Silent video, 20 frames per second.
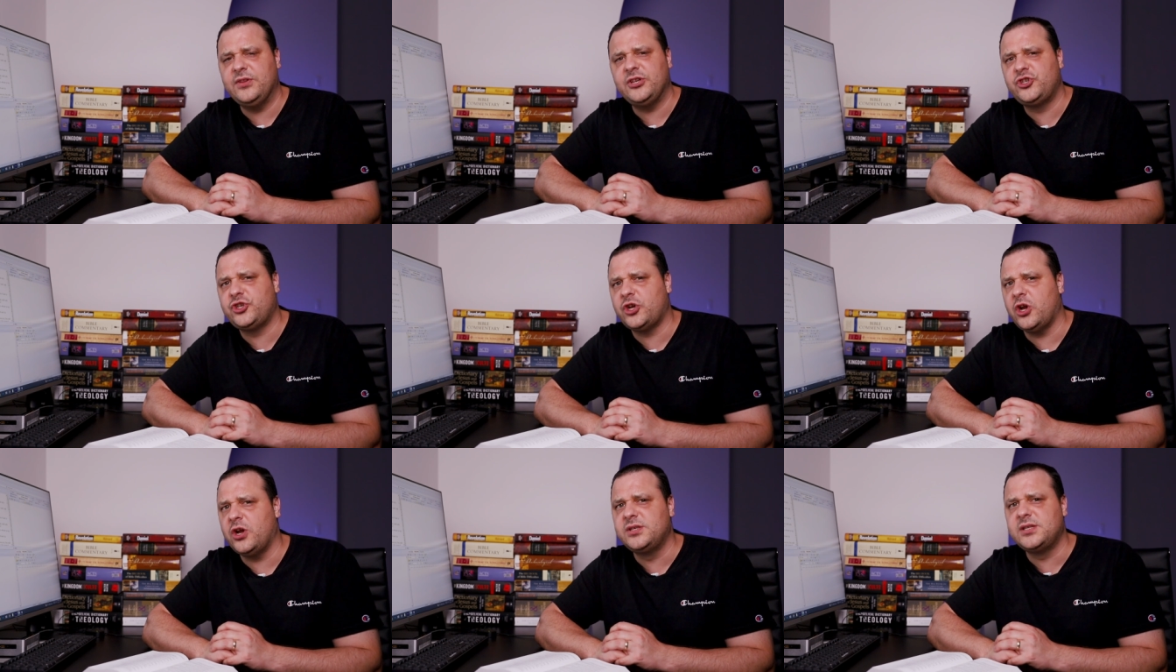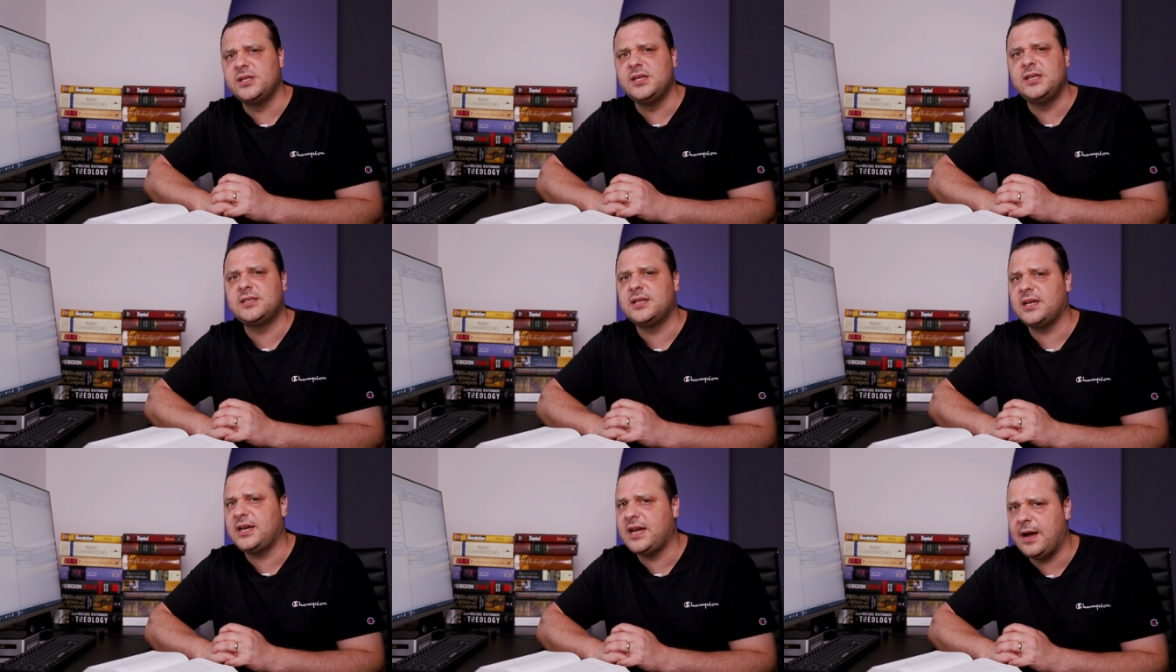The Chosen
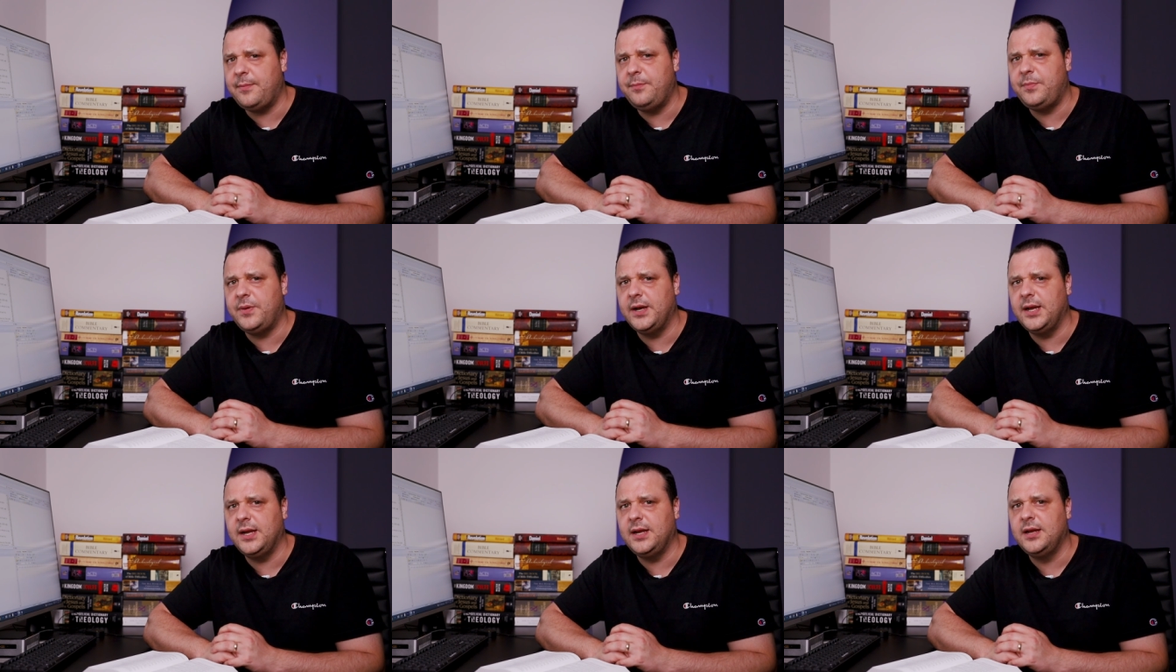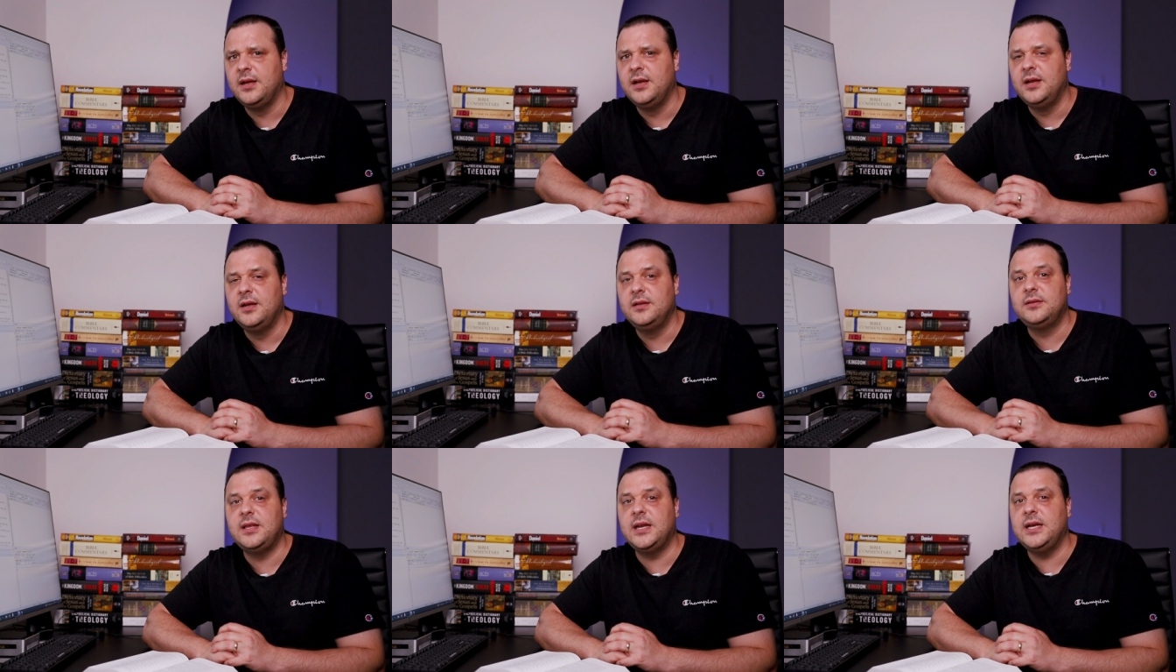is a company
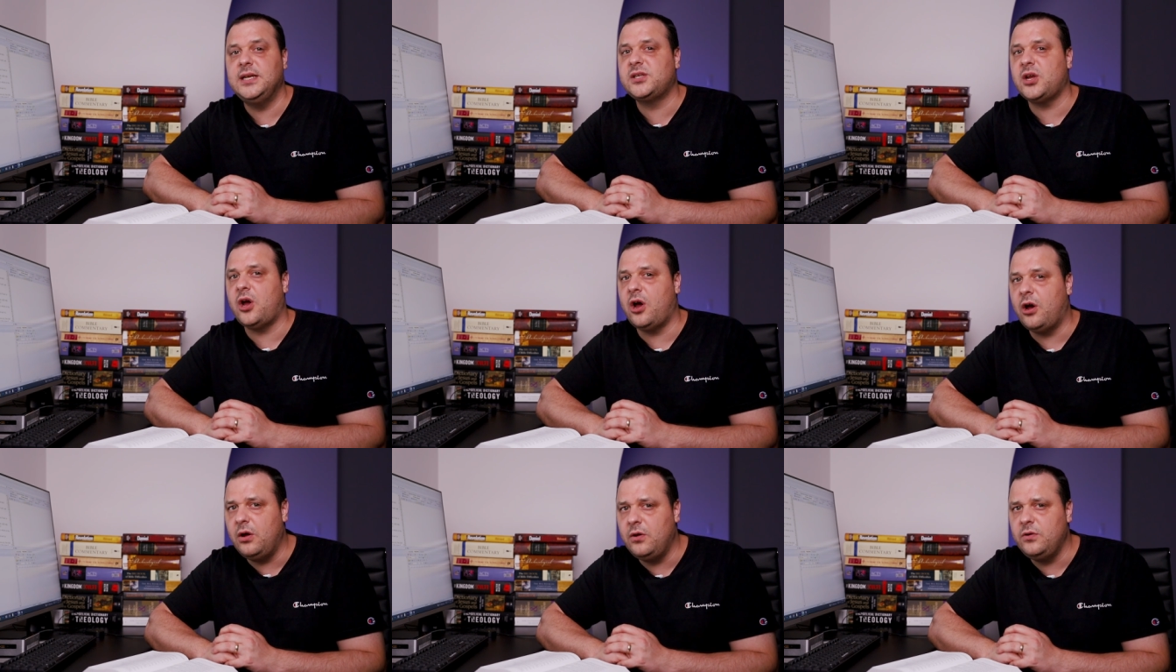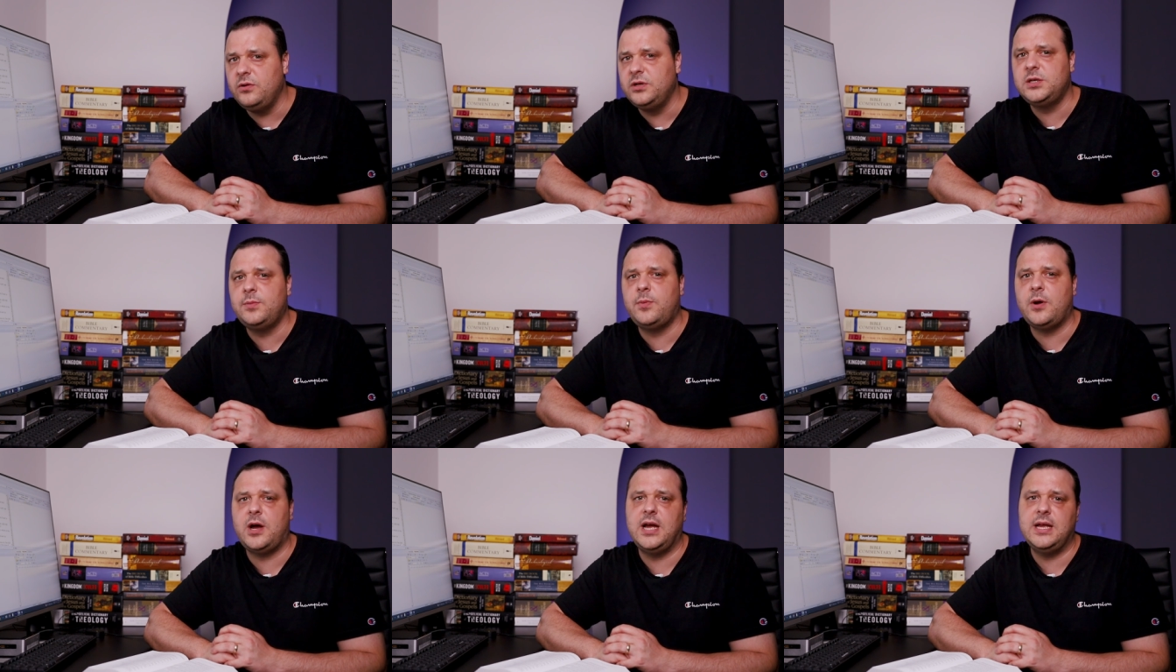that is
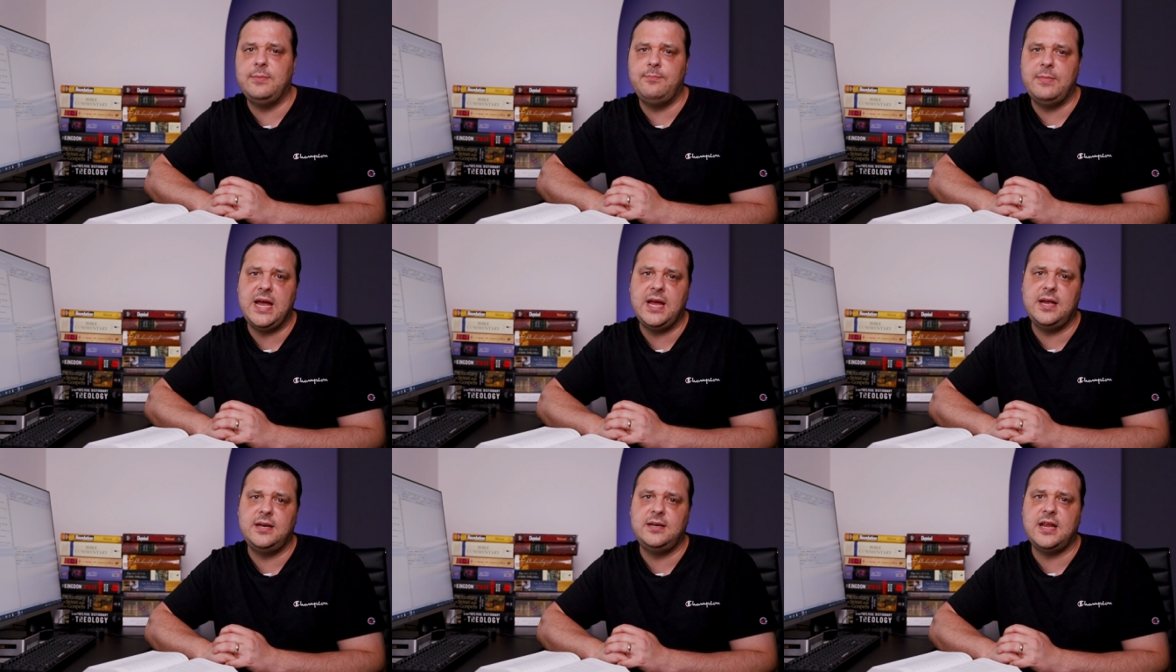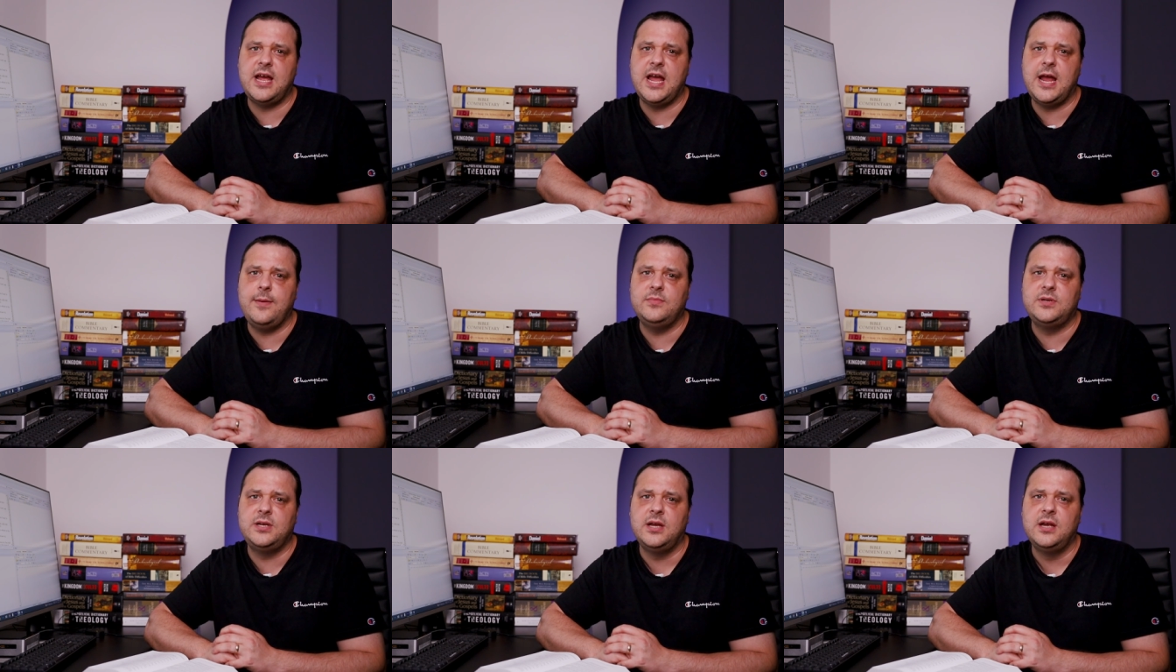owned by a man
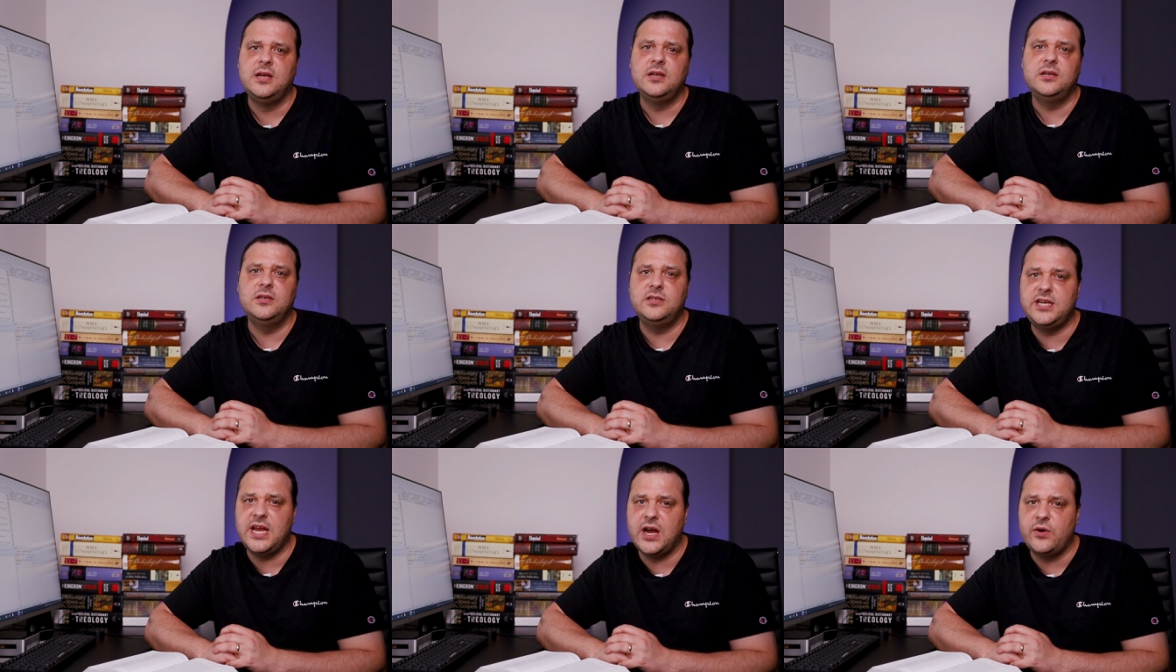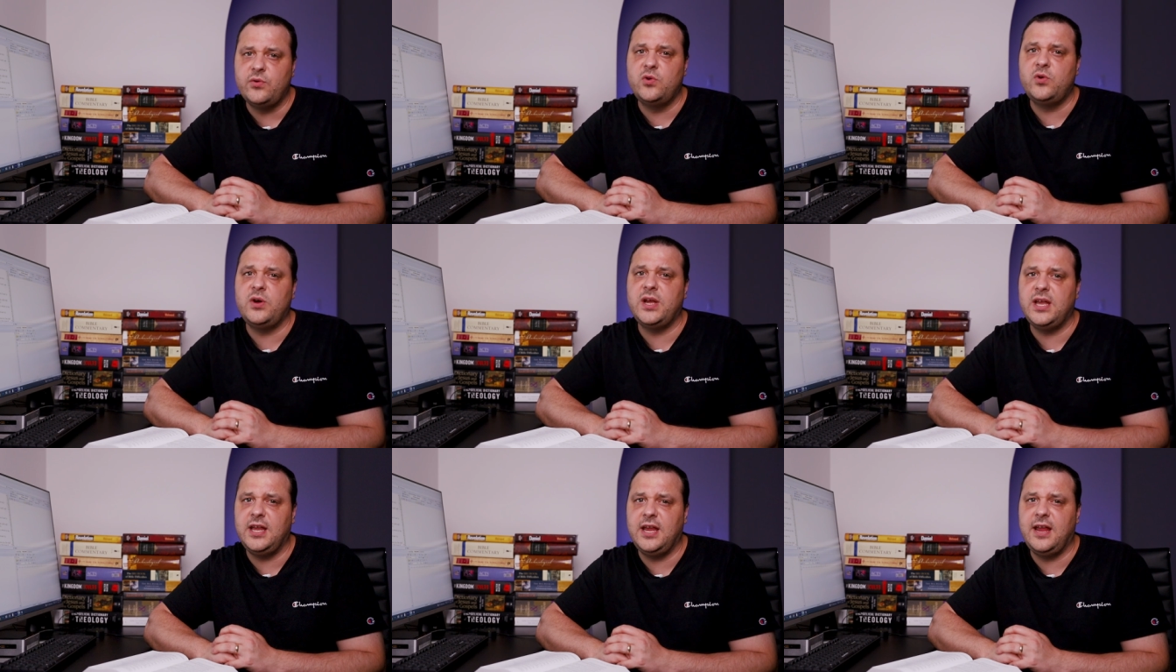named
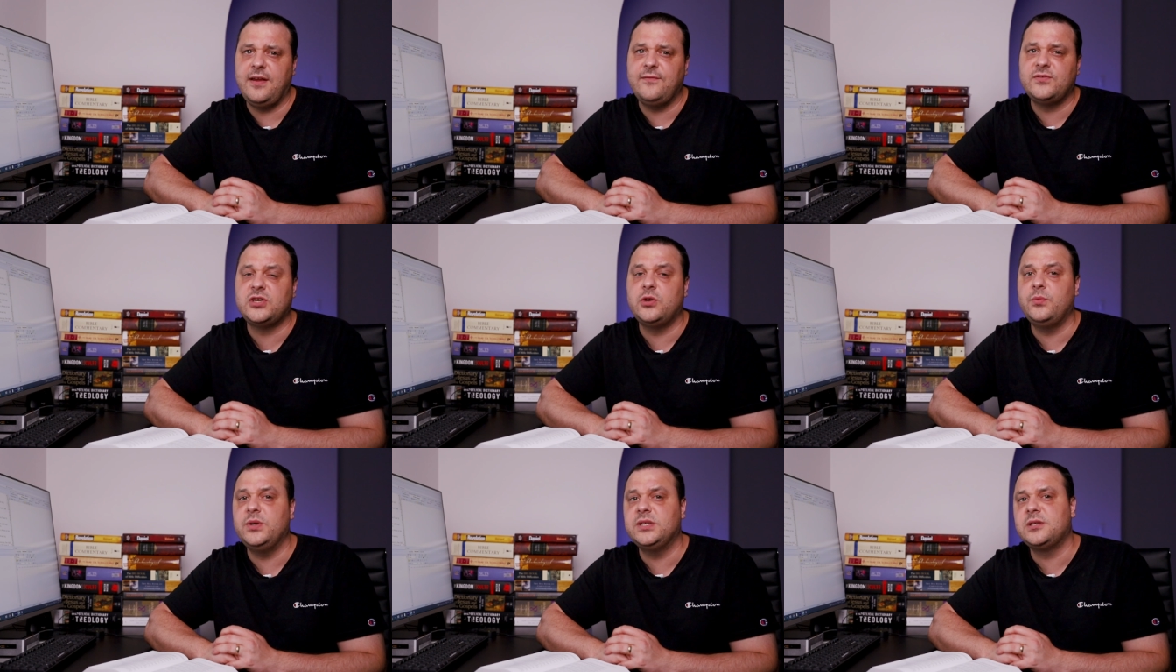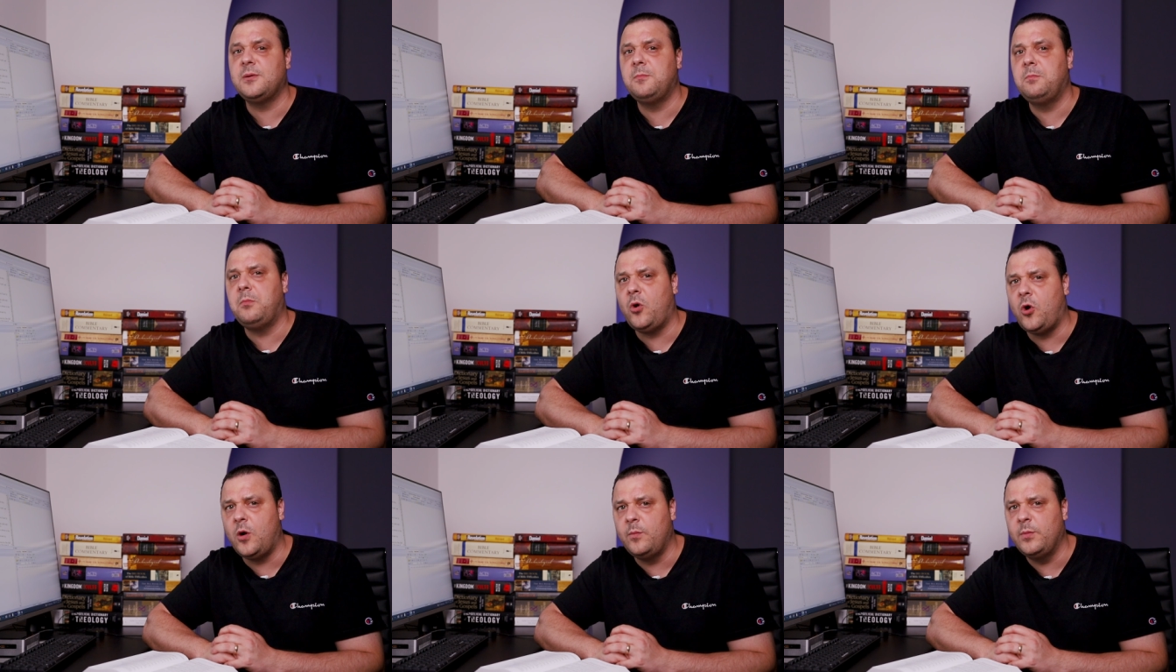Derral Eves, who is a
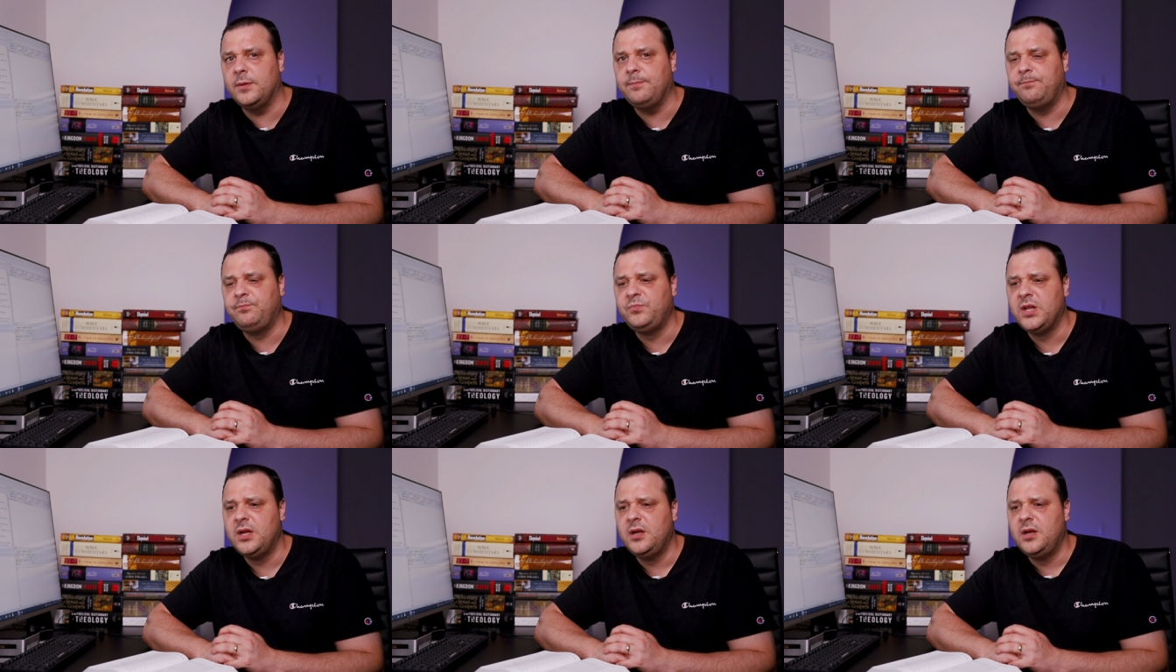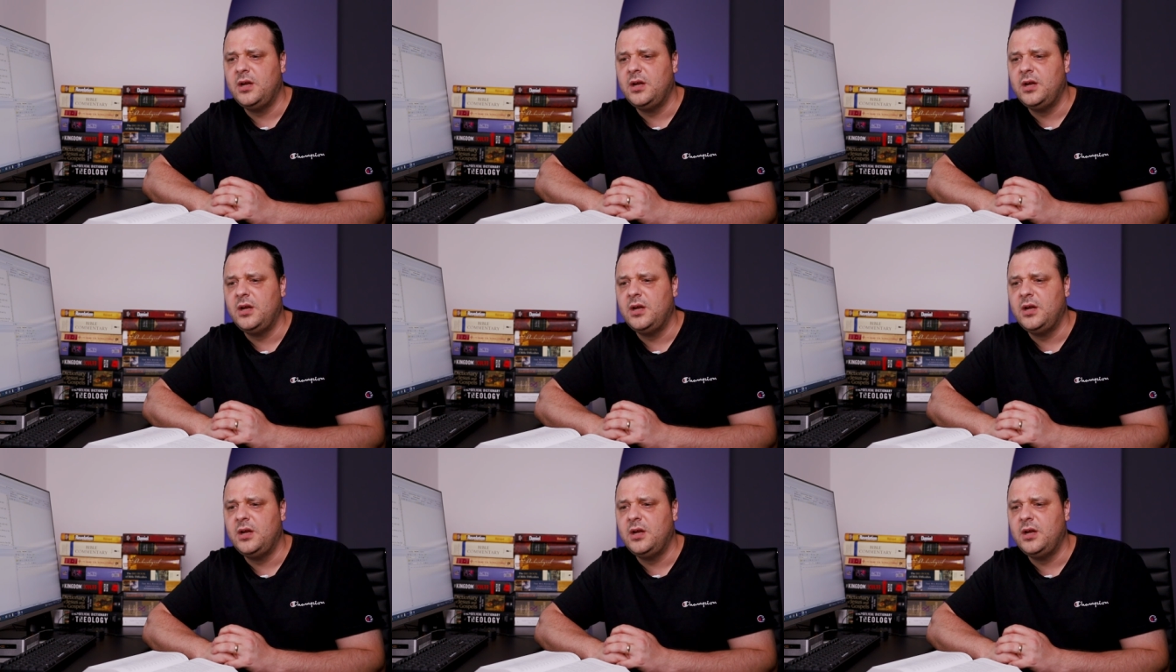Mormon.